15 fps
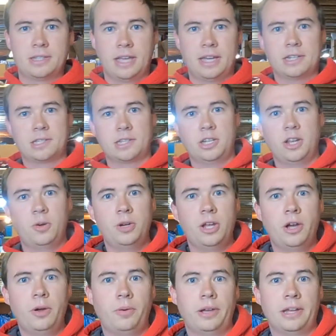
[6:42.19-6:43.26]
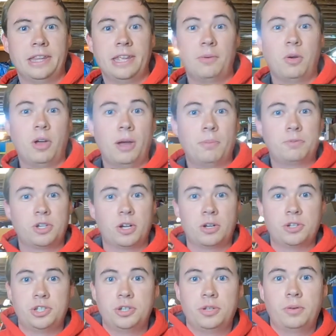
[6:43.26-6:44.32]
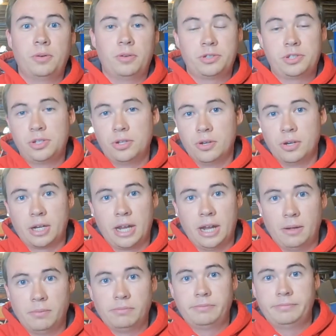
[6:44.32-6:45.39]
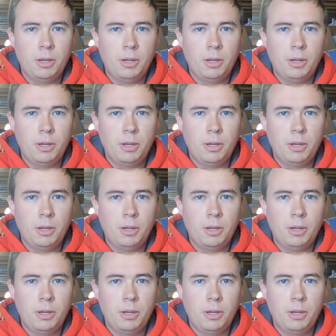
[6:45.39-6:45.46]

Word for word: That is a no-no, and they will upcharge you to your account.